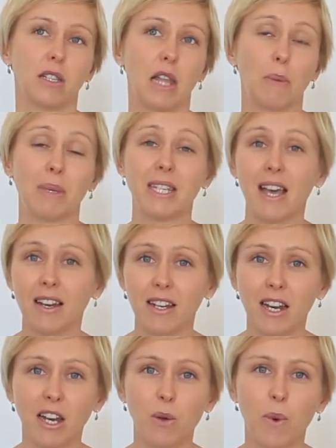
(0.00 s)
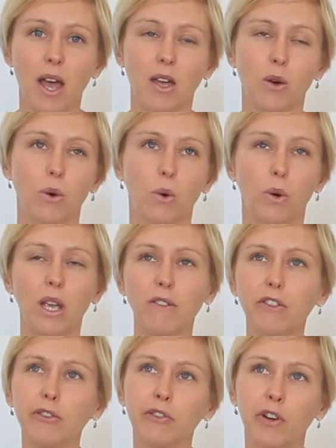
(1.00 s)
let me down in any way or
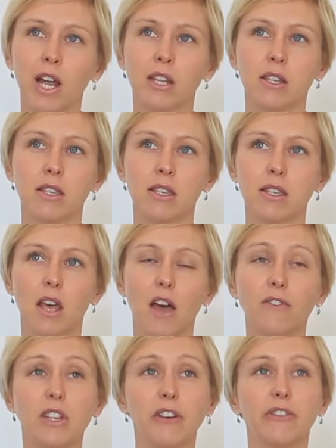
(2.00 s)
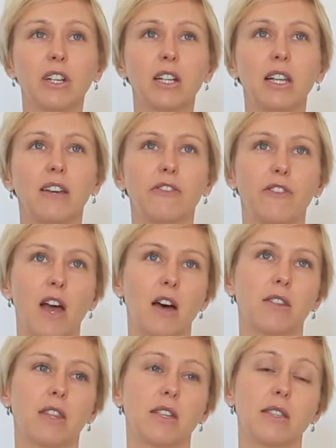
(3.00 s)
even friends. I've definitely
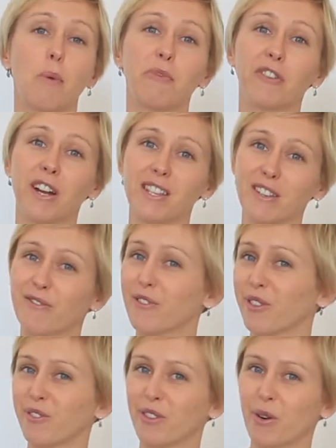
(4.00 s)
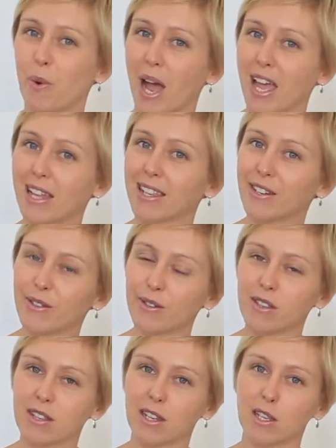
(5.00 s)
found that some friends have drifted away a
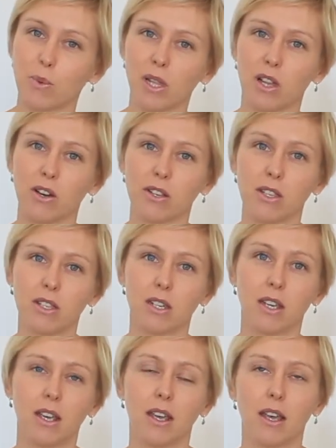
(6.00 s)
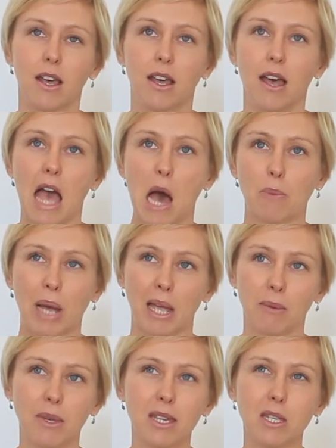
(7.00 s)
little since we lost our
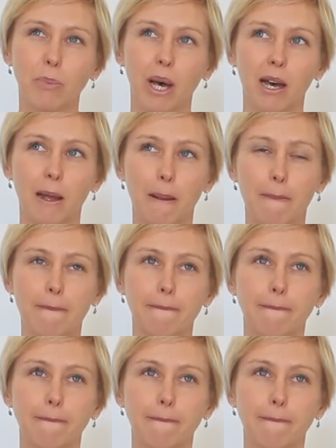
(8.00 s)
babies, but